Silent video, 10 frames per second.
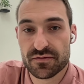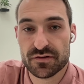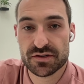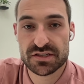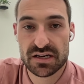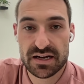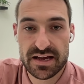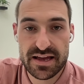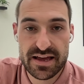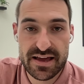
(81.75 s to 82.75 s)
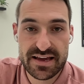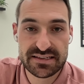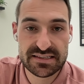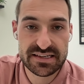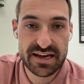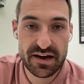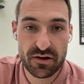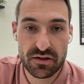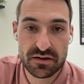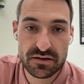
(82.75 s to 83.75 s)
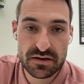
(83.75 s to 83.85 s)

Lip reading: there's ACL,